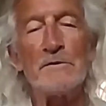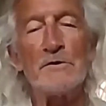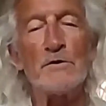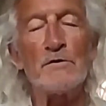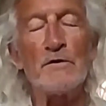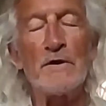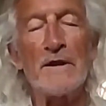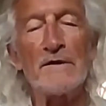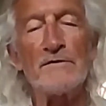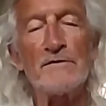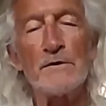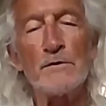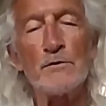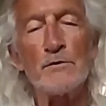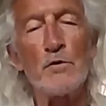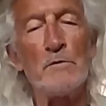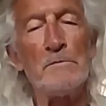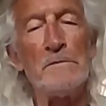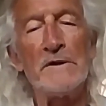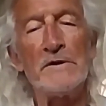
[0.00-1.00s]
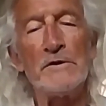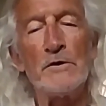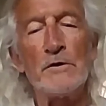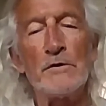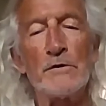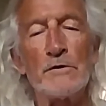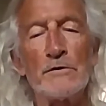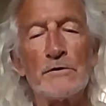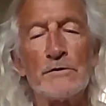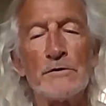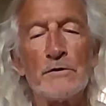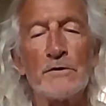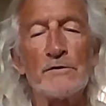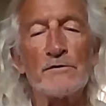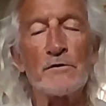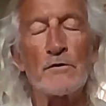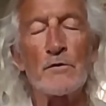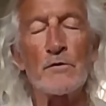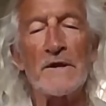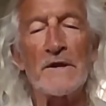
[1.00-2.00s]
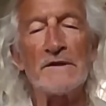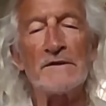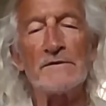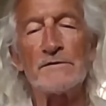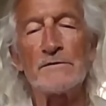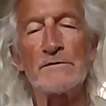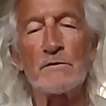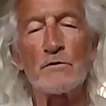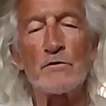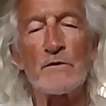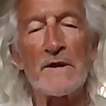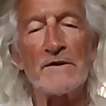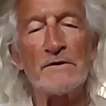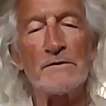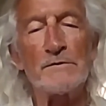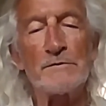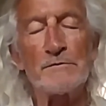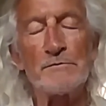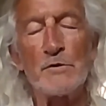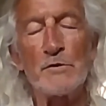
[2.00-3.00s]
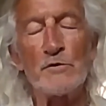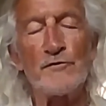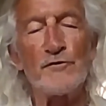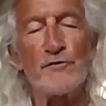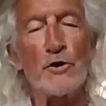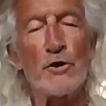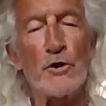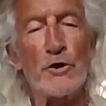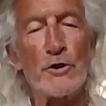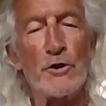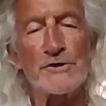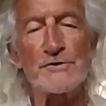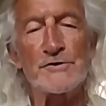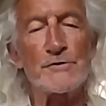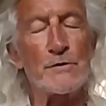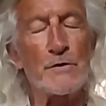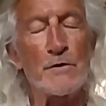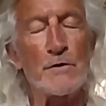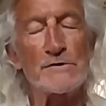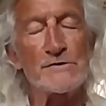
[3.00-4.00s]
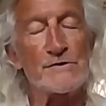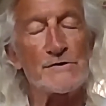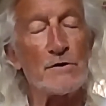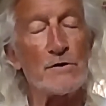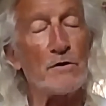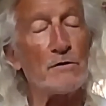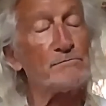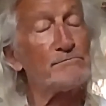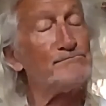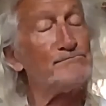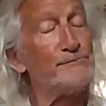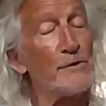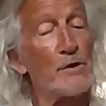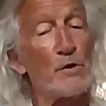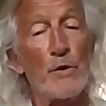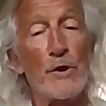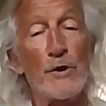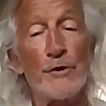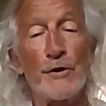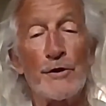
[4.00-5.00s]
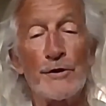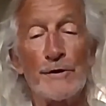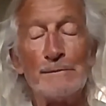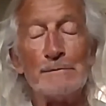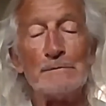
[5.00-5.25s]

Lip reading: lovely woman, and you have a great, great, beautiful heart, so no wonder.